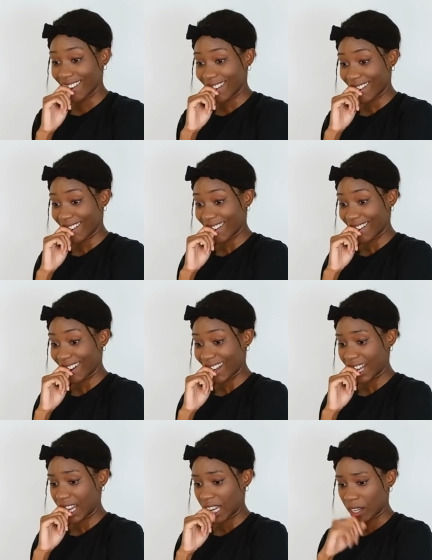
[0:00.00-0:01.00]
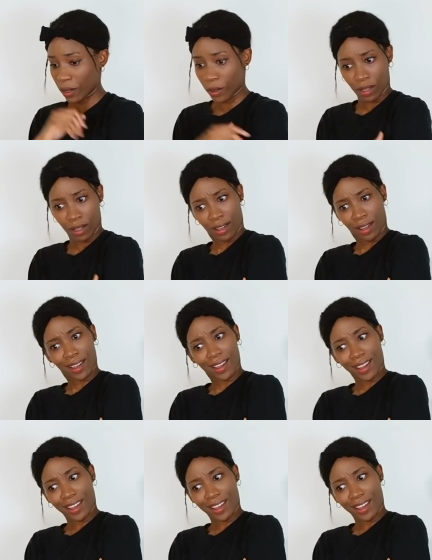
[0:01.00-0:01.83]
(silence)